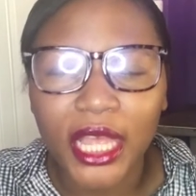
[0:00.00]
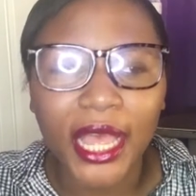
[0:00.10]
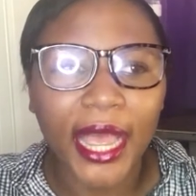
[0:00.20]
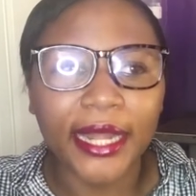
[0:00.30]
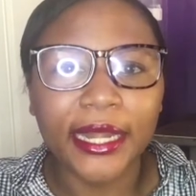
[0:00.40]

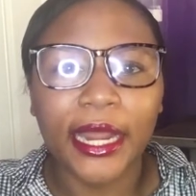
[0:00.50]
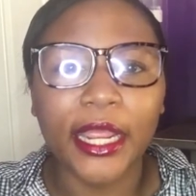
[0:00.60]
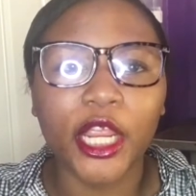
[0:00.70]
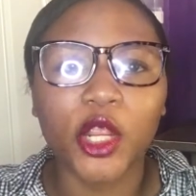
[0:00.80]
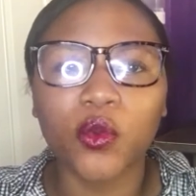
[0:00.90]
And then
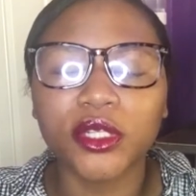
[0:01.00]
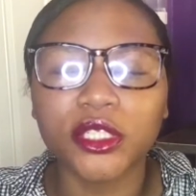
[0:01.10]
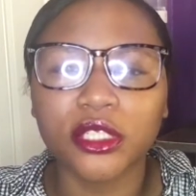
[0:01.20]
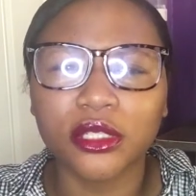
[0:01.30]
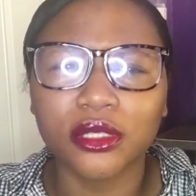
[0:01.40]
it
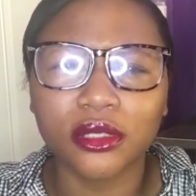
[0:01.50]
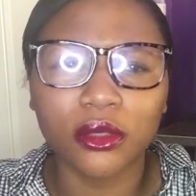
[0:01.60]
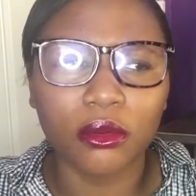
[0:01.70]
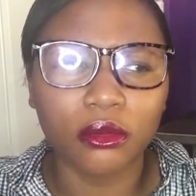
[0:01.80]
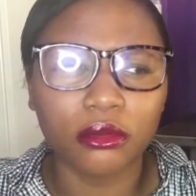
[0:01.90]
was just
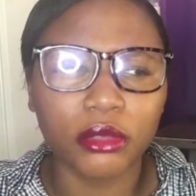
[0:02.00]
so,